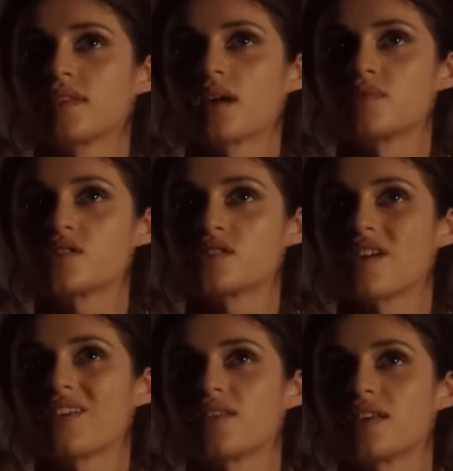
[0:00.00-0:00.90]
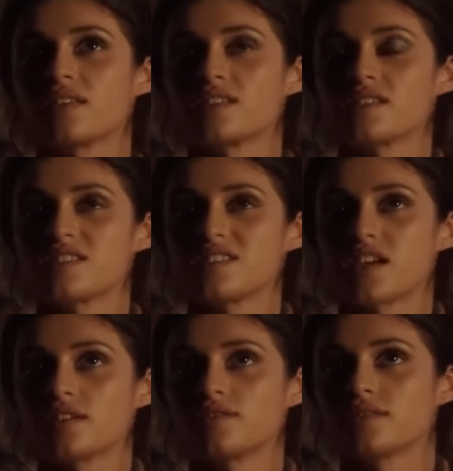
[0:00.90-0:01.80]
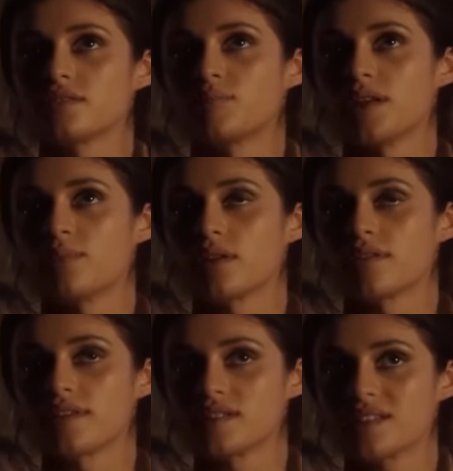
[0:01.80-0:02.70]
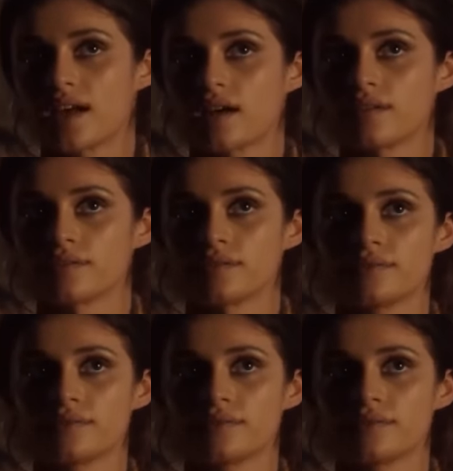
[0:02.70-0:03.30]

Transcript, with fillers: I'm serving the stifled people of this town.